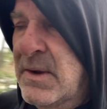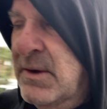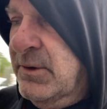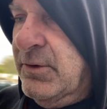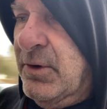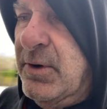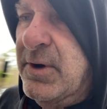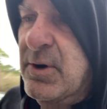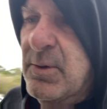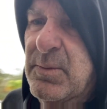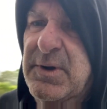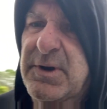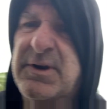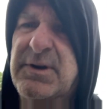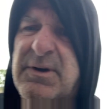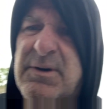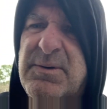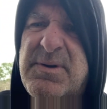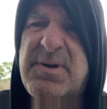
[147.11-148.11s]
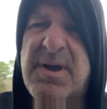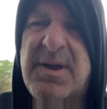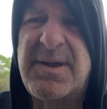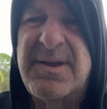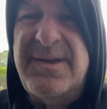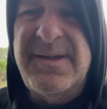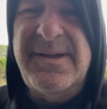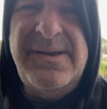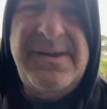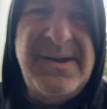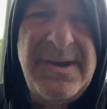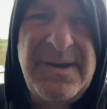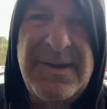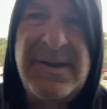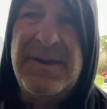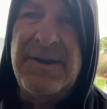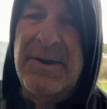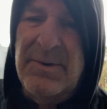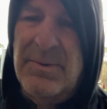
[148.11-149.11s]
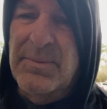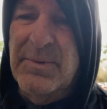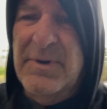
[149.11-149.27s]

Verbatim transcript: So here we go. We're